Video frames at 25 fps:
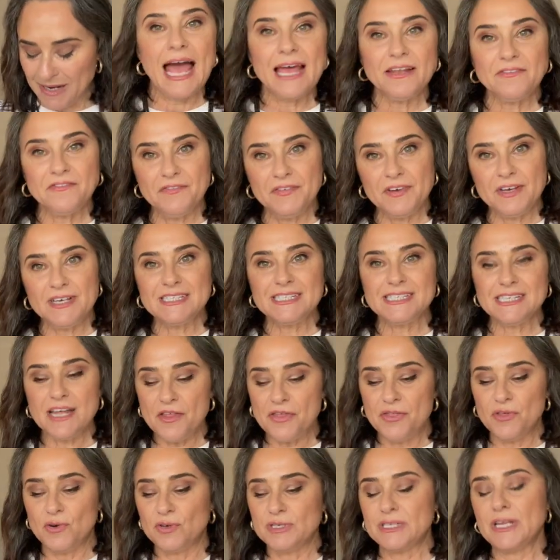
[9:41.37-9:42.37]
At first I
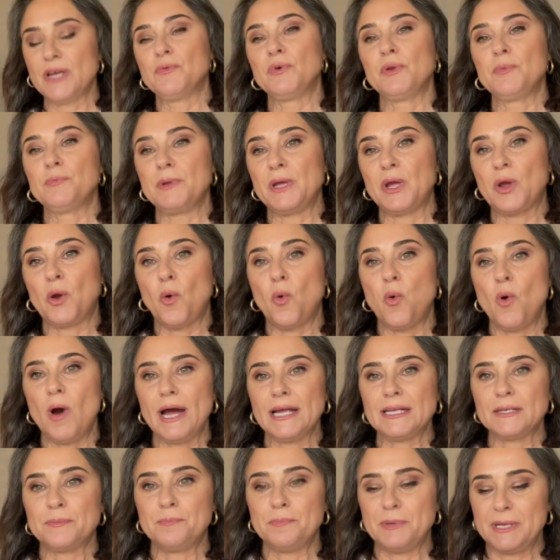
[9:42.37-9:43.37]
thought it would be quite
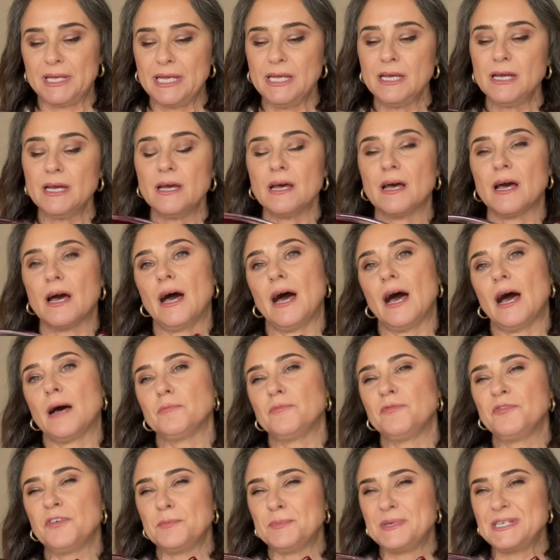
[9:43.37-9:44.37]
big
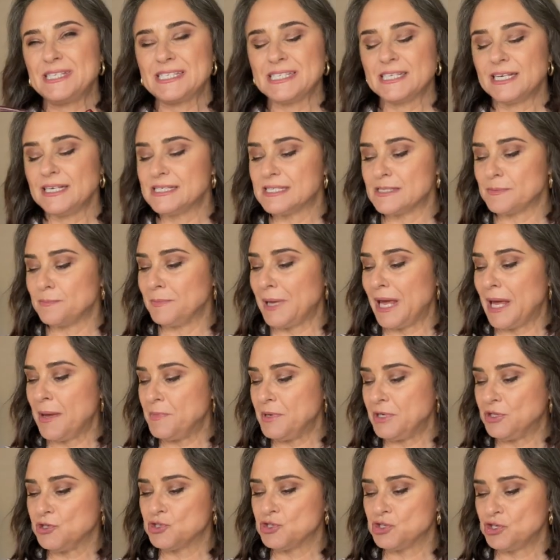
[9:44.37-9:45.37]
for biscuits,
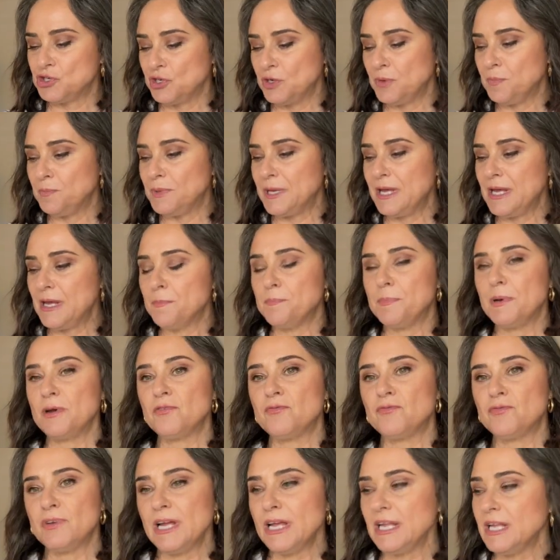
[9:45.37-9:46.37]
maybe too big, but
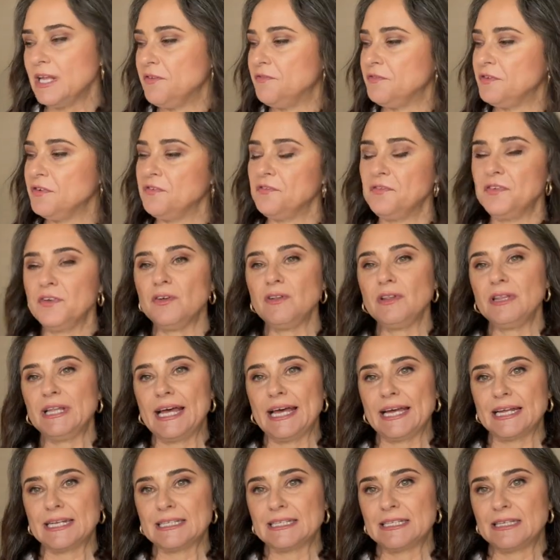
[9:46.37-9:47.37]
really if you
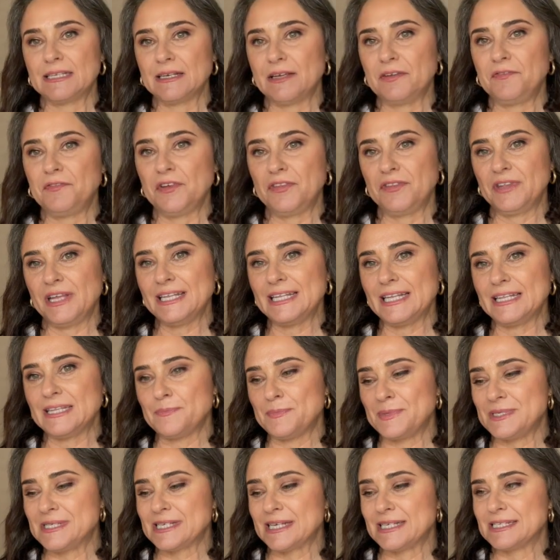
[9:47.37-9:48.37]
think that the
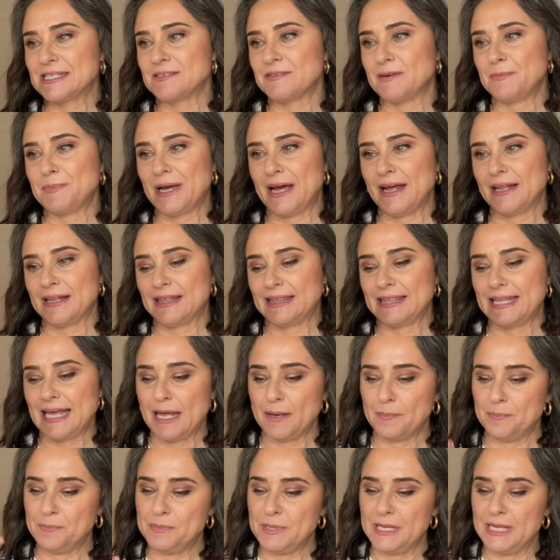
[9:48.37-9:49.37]
biscuits are about that
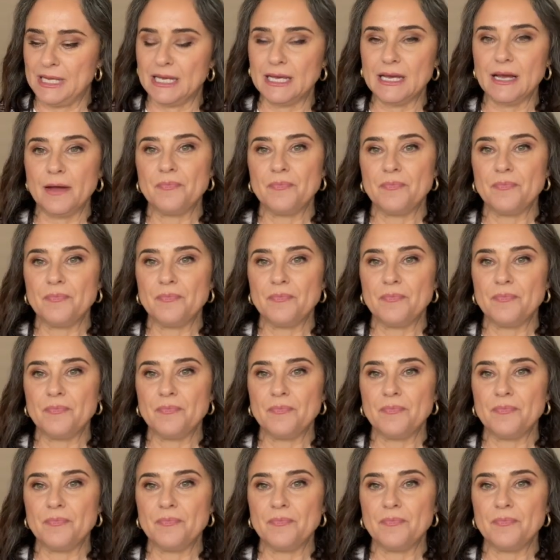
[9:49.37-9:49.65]
big,